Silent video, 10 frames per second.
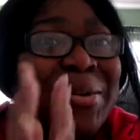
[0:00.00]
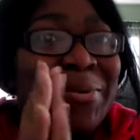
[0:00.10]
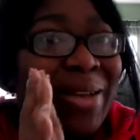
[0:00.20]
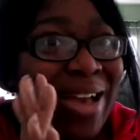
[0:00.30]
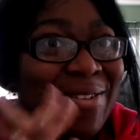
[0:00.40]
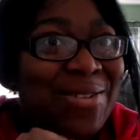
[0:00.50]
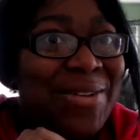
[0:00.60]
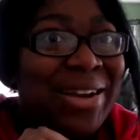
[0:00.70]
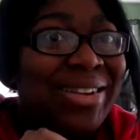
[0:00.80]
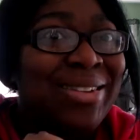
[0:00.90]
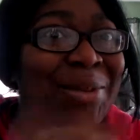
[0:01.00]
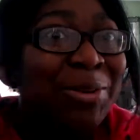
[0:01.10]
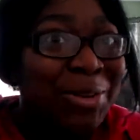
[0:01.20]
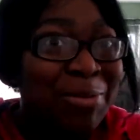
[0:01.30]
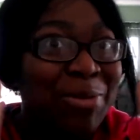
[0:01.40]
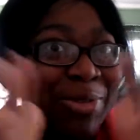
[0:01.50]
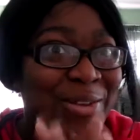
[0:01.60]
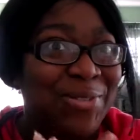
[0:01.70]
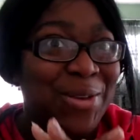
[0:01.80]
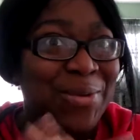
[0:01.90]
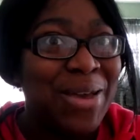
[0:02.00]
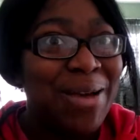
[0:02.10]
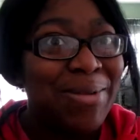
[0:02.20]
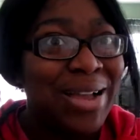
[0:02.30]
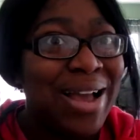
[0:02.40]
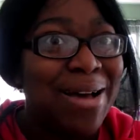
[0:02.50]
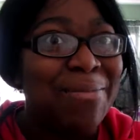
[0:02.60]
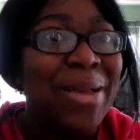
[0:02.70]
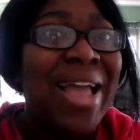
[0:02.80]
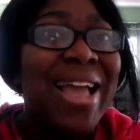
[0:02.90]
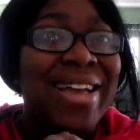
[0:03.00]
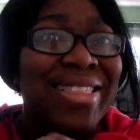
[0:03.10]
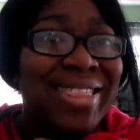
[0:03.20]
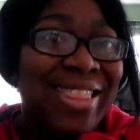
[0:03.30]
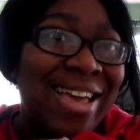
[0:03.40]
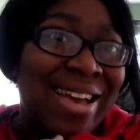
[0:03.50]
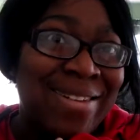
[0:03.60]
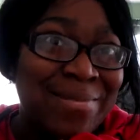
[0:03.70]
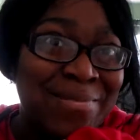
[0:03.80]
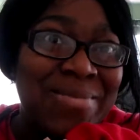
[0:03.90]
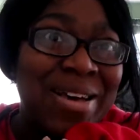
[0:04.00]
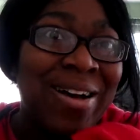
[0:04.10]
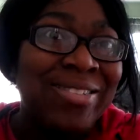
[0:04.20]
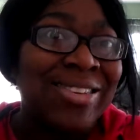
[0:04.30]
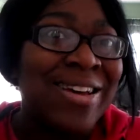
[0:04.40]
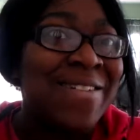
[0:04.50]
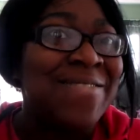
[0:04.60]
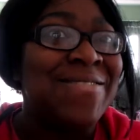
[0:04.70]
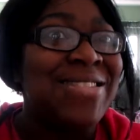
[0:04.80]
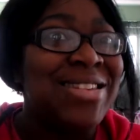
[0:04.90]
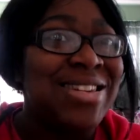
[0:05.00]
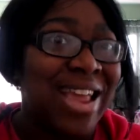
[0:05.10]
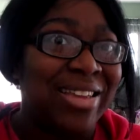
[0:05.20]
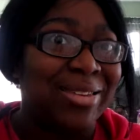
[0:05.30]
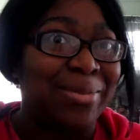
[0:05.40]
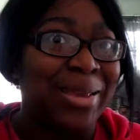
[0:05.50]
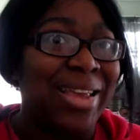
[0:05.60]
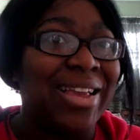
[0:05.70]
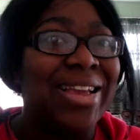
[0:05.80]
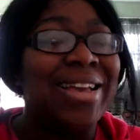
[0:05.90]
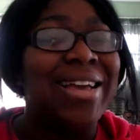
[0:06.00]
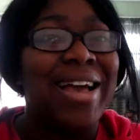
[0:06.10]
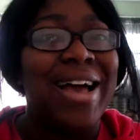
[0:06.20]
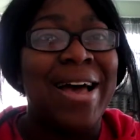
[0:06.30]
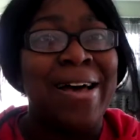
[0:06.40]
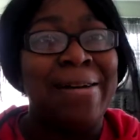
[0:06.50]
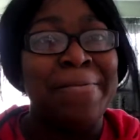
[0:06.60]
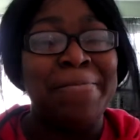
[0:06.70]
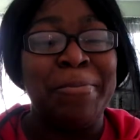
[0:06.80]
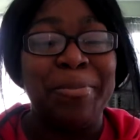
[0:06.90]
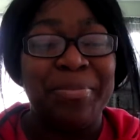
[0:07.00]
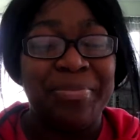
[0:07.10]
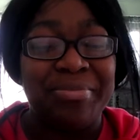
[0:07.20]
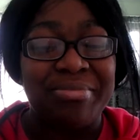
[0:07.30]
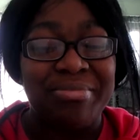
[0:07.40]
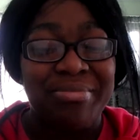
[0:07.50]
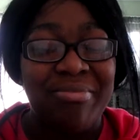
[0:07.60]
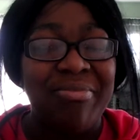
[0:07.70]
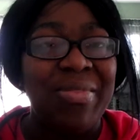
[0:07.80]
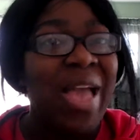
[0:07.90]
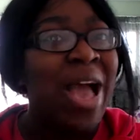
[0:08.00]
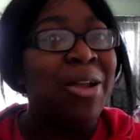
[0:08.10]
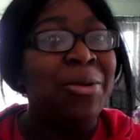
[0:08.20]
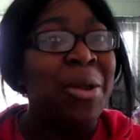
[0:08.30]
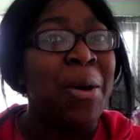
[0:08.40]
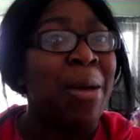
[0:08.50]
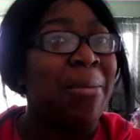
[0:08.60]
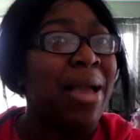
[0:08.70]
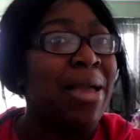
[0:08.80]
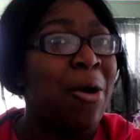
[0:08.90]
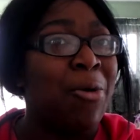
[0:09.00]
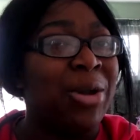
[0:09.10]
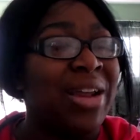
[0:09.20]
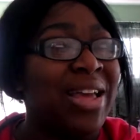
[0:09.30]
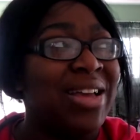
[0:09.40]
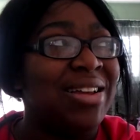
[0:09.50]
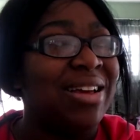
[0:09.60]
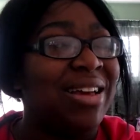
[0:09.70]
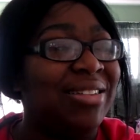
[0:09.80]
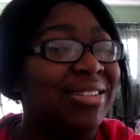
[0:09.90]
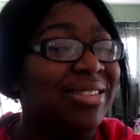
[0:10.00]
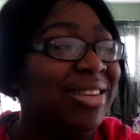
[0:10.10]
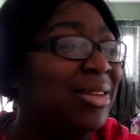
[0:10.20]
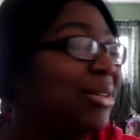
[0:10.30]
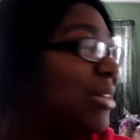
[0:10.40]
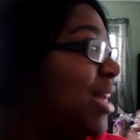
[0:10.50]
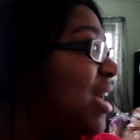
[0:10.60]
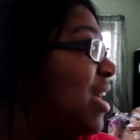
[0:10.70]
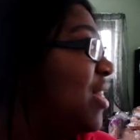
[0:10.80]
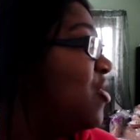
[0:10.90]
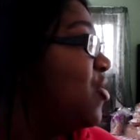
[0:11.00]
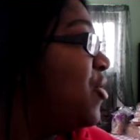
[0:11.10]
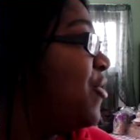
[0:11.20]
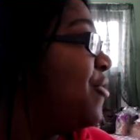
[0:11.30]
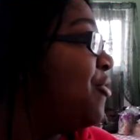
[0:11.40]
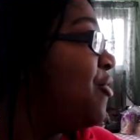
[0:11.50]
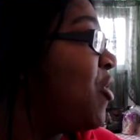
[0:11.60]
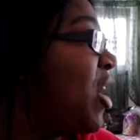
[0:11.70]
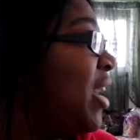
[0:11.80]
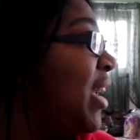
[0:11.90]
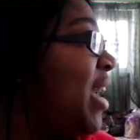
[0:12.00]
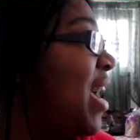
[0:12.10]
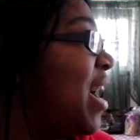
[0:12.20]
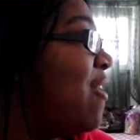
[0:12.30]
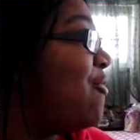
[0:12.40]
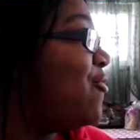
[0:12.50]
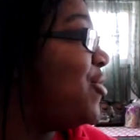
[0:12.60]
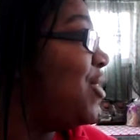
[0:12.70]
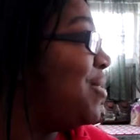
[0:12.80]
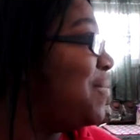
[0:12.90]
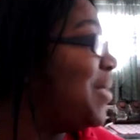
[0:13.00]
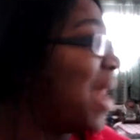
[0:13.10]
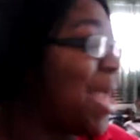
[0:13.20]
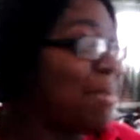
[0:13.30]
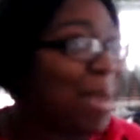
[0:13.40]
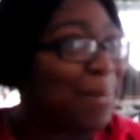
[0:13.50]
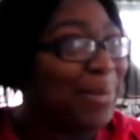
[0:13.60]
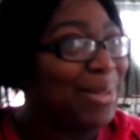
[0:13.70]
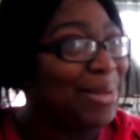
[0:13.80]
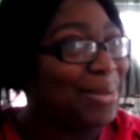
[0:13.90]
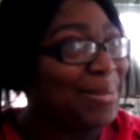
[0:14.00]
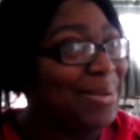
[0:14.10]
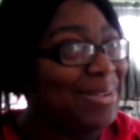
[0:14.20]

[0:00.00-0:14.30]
we have a very special movie review coming up. Also, next week, I don't know. I might hold it in until the Friday after, but I might be a little